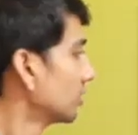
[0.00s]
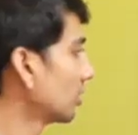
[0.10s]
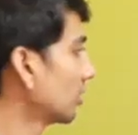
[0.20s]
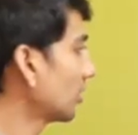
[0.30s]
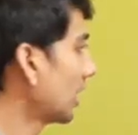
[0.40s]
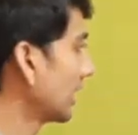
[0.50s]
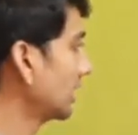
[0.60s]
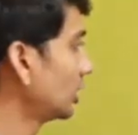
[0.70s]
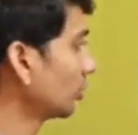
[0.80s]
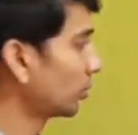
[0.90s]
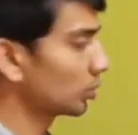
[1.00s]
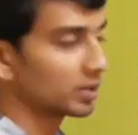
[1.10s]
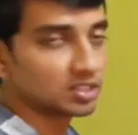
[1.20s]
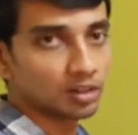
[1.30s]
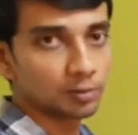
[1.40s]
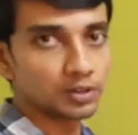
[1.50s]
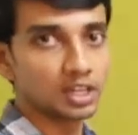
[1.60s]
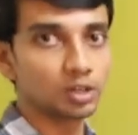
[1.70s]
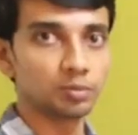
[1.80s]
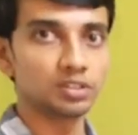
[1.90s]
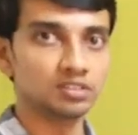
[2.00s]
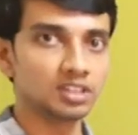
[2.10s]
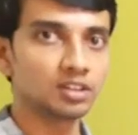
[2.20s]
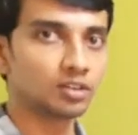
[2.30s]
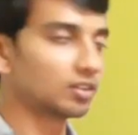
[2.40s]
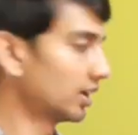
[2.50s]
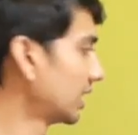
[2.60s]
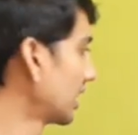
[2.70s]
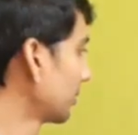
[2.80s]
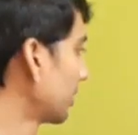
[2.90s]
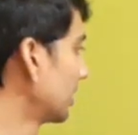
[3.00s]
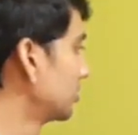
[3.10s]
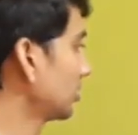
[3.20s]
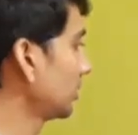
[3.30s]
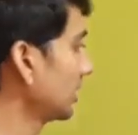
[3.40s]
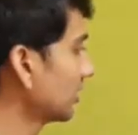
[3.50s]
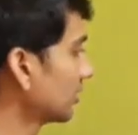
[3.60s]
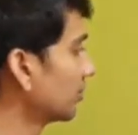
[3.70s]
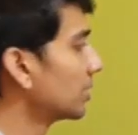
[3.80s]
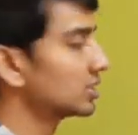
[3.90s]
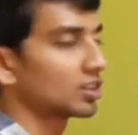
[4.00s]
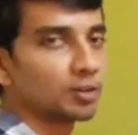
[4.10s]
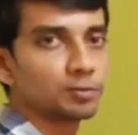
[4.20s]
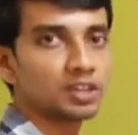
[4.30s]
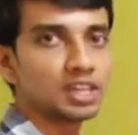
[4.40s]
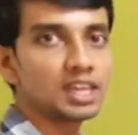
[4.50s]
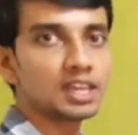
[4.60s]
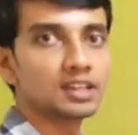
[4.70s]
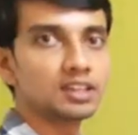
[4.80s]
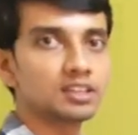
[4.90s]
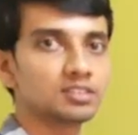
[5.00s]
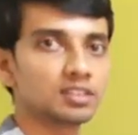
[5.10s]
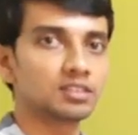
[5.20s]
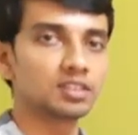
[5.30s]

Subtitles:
So I need to prove measure of E to be 0, and I am assuming measure of E is,